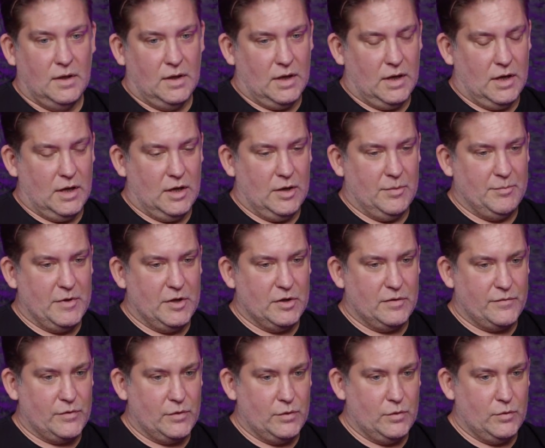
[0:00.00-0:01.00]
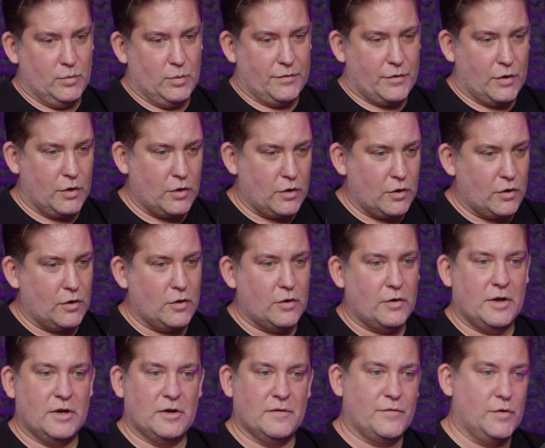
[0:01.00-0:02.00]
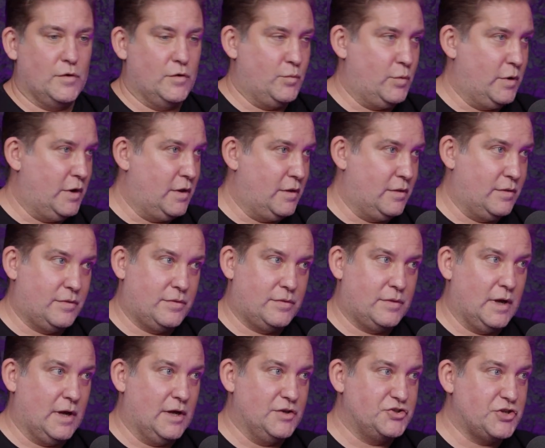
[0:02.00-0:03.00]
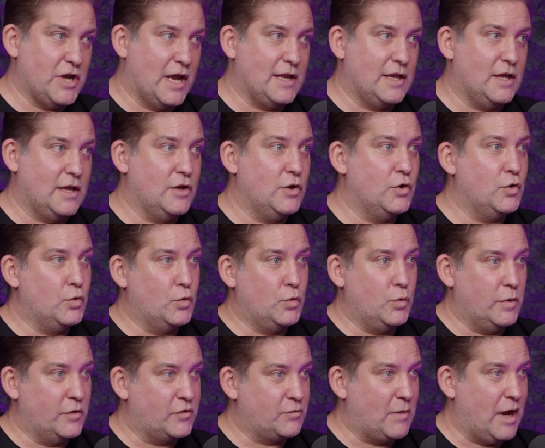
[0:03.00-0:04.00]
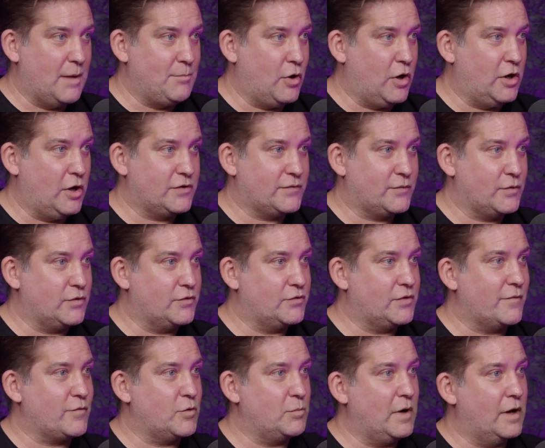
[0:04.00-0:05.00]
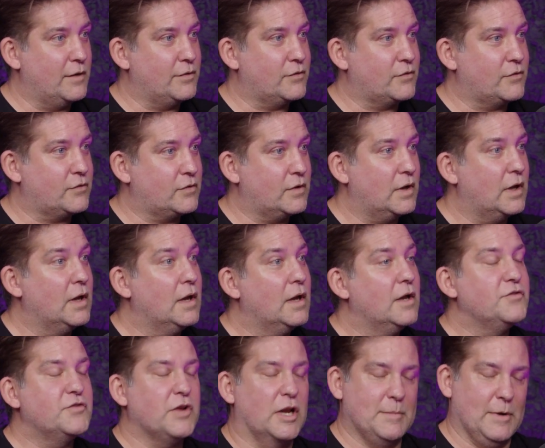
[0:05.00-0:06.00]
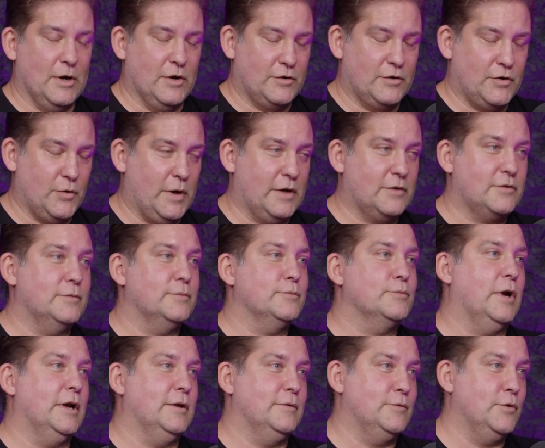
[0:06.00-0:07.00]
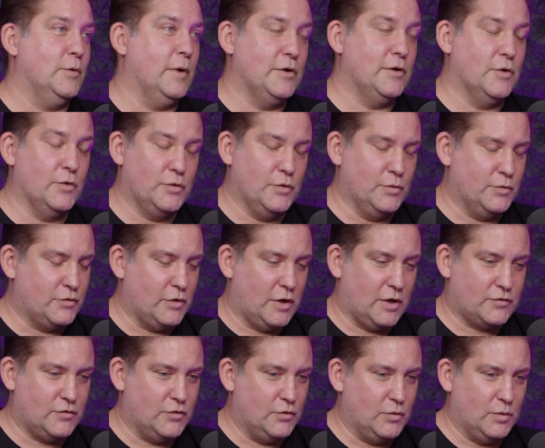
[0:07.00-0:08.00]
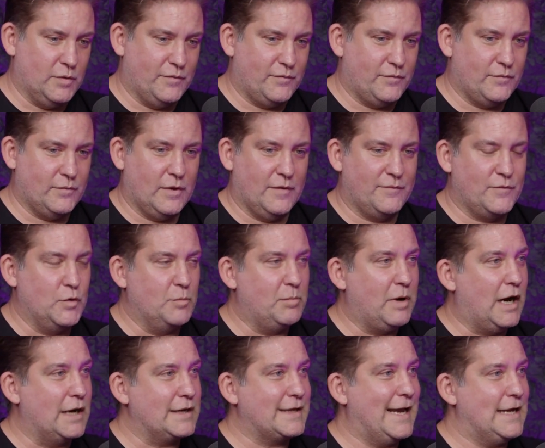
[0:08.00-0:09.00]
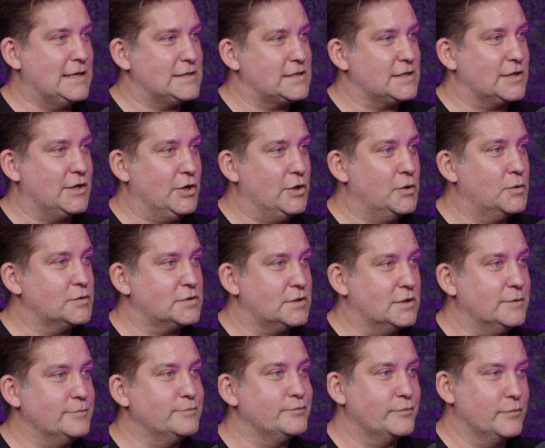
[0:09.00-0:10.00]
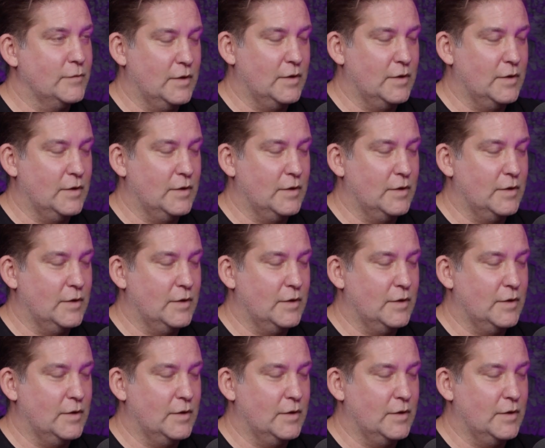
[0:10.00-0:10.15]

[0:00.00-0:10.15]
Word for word: um, interviewed with her, interviewed with uh, Jenny, who was my boss for several months. Jenny Baird? Jenny Baird, correct. Okay. Who I know you talked to a, few podcasts ago. Yes.